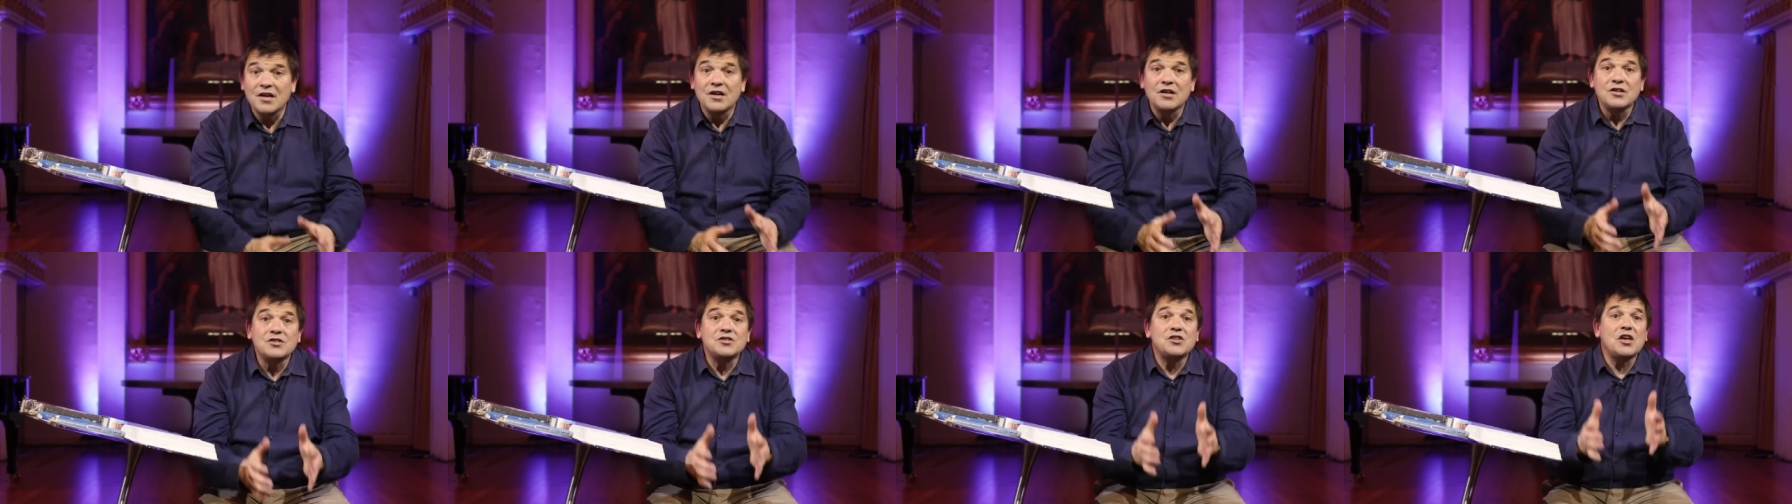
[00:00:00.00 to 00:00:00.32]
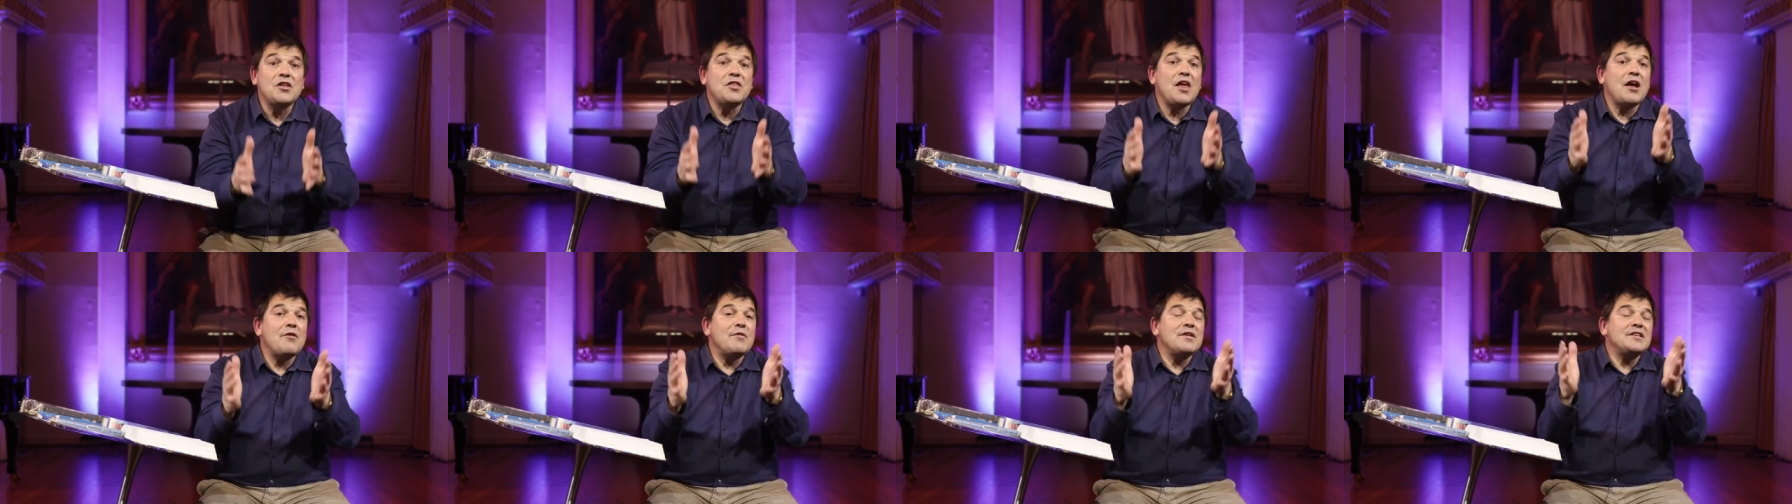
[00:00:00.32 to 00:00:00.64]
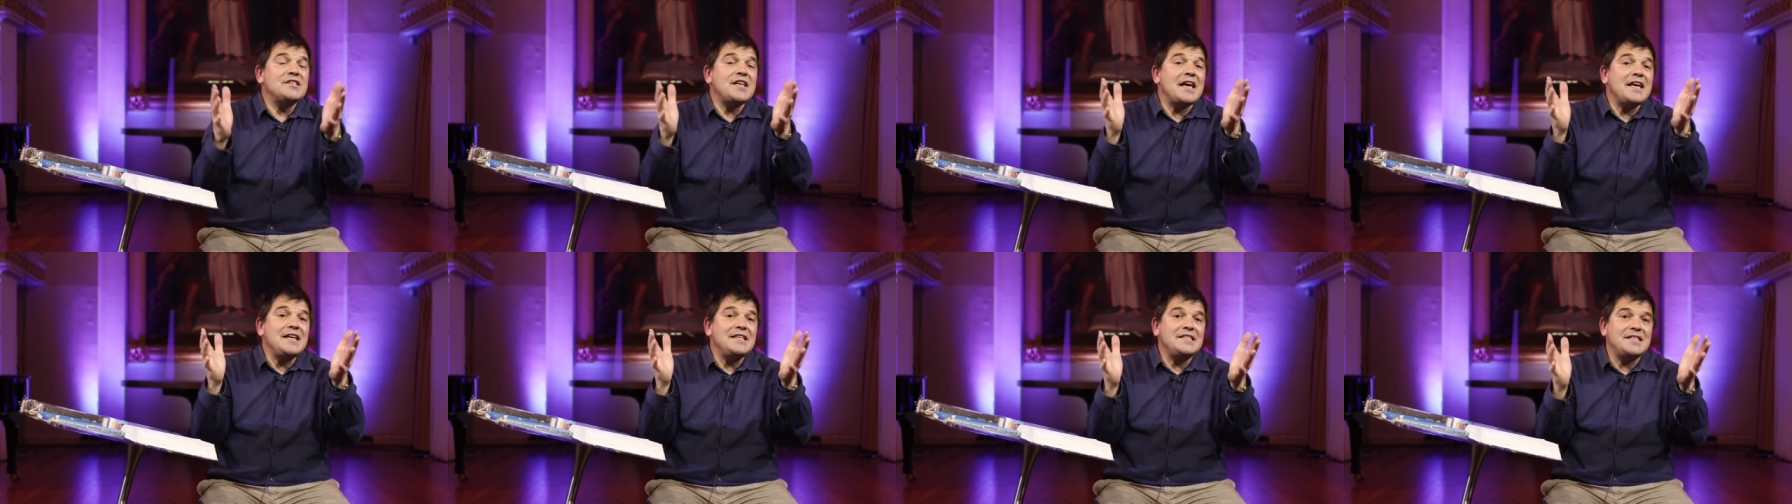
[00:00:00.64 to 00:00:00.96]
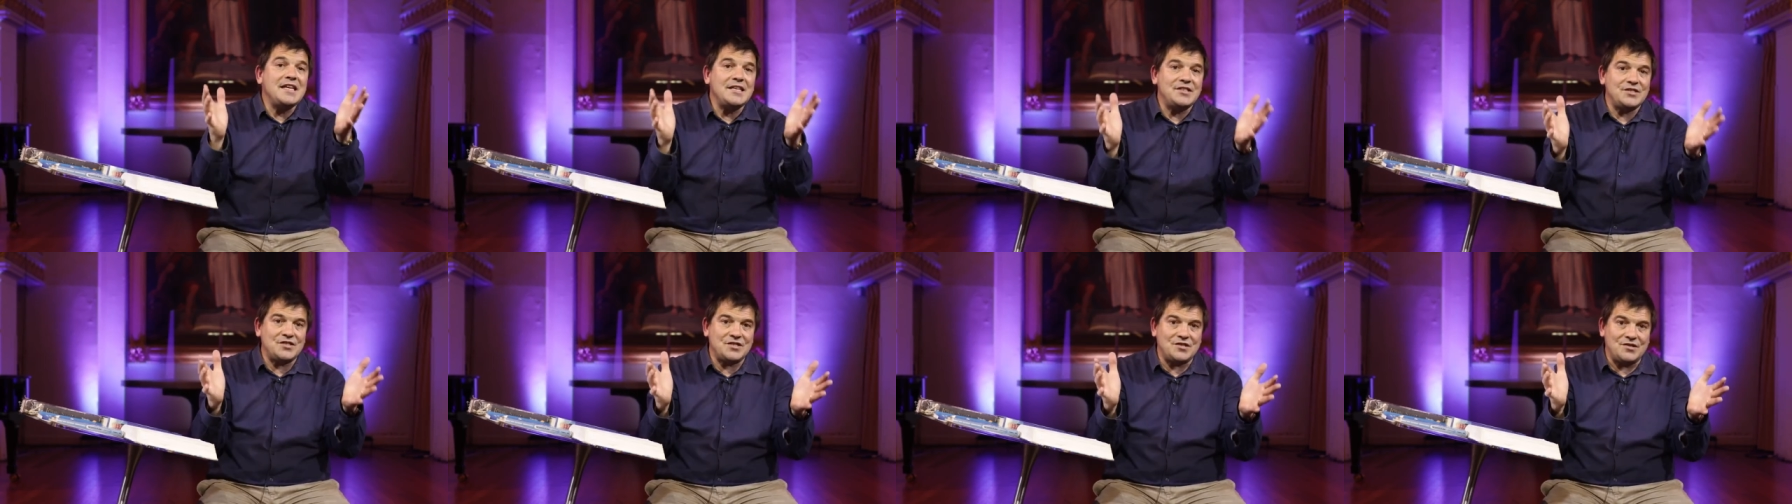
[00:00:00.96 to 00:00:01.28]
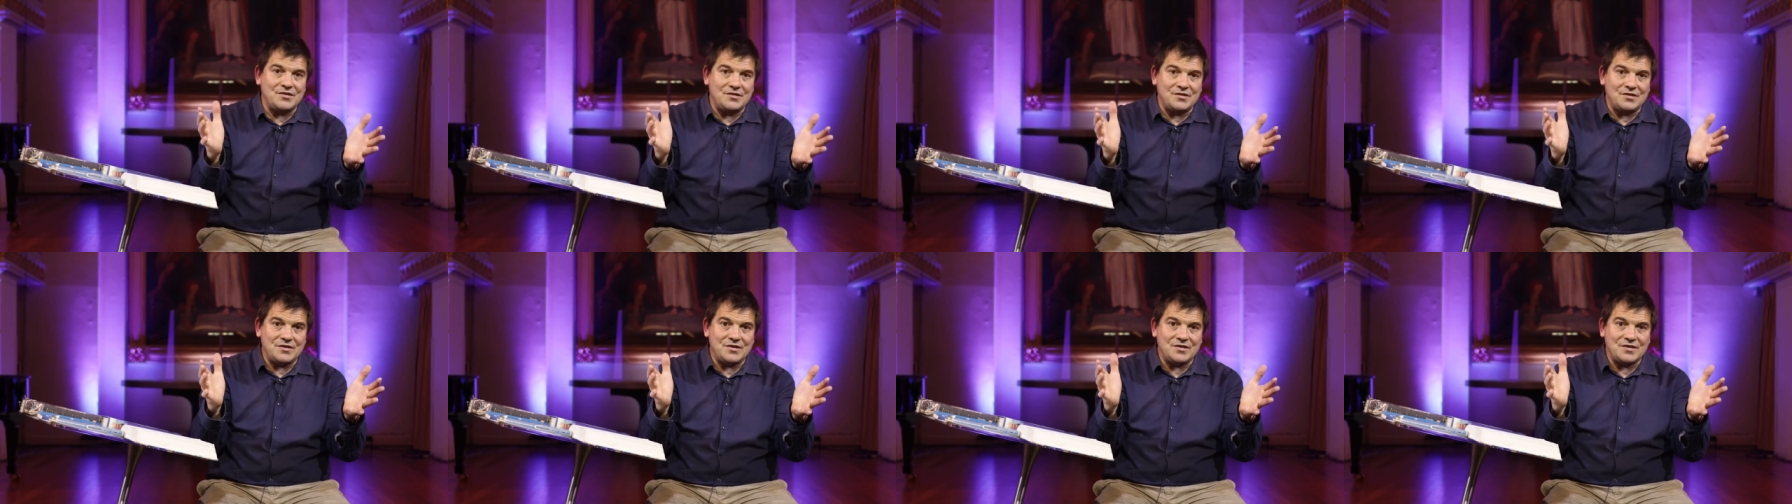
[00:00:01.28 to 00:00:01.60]
so there is a
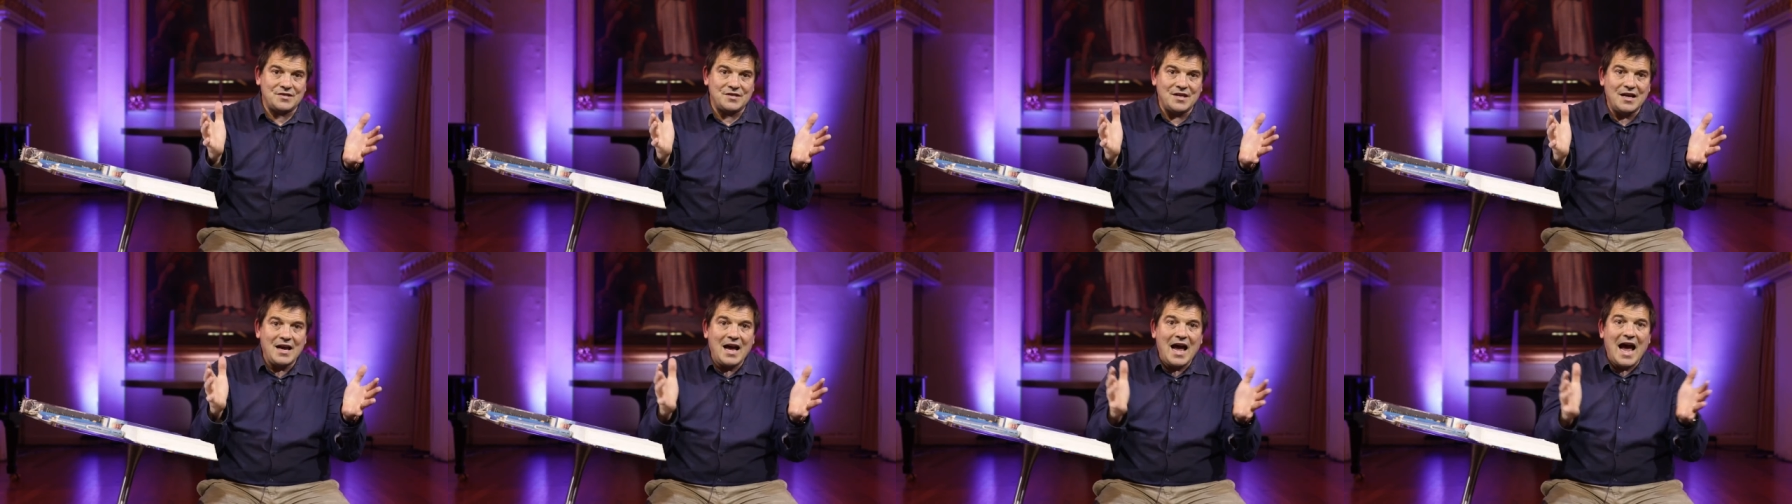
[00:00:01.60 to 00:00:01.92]
distance.